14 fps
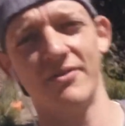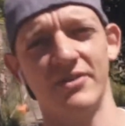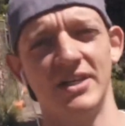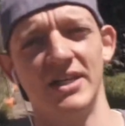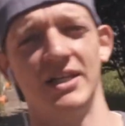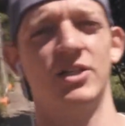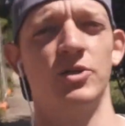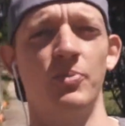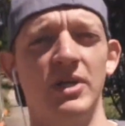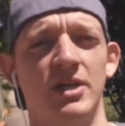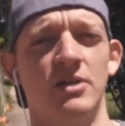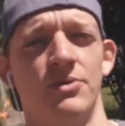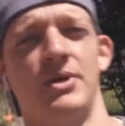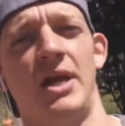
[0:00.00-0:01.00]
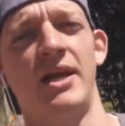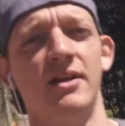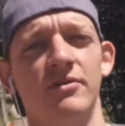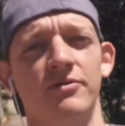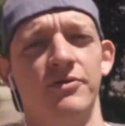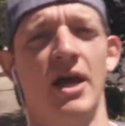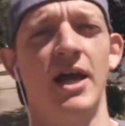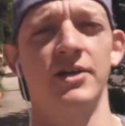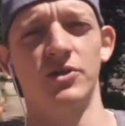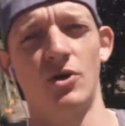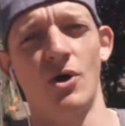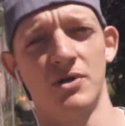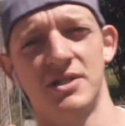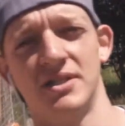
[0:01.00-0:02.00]
have a need to be creative and to
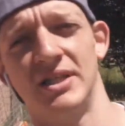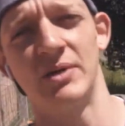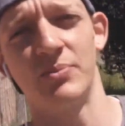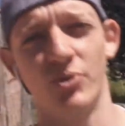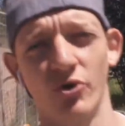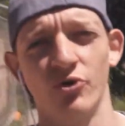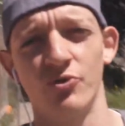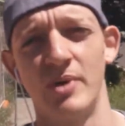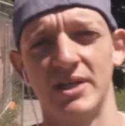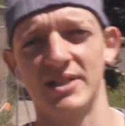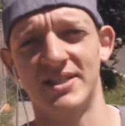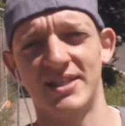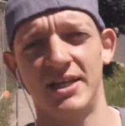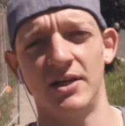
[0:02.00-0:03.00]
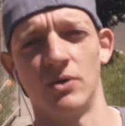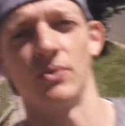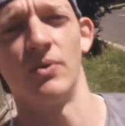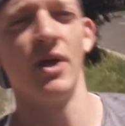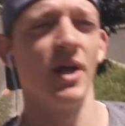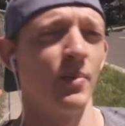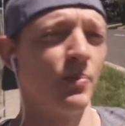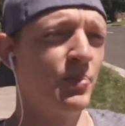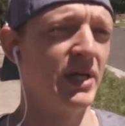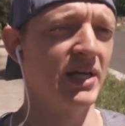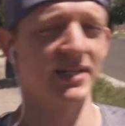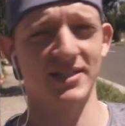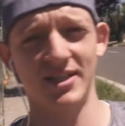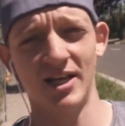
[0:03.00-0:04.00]
constantly improve my skill.
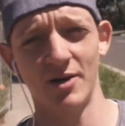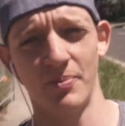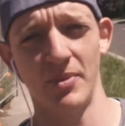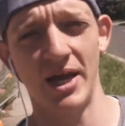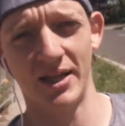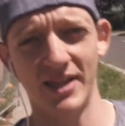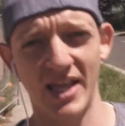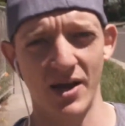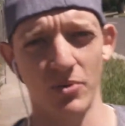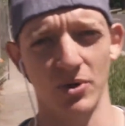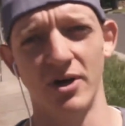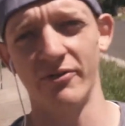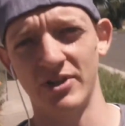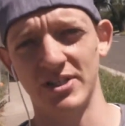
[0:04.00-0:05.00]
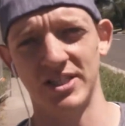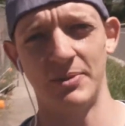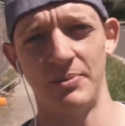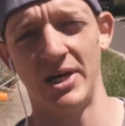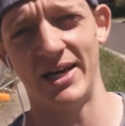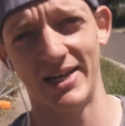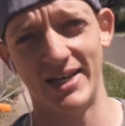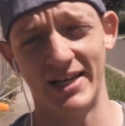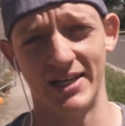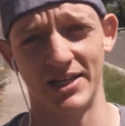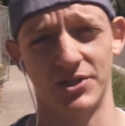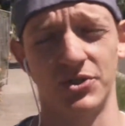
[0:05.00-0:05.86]
Being a stuntman, that would obviously mean getting